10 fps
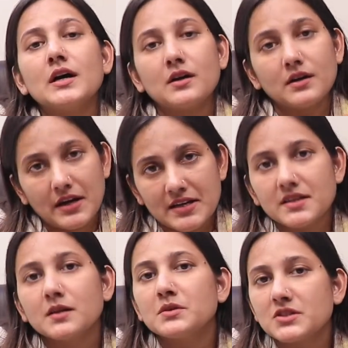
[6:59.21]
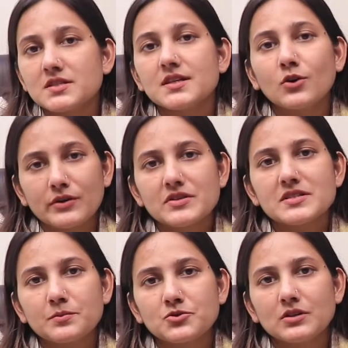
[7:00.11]
as an emergency
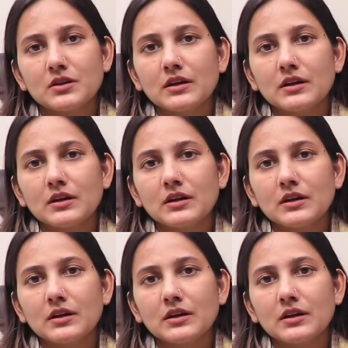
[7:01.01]
contraception,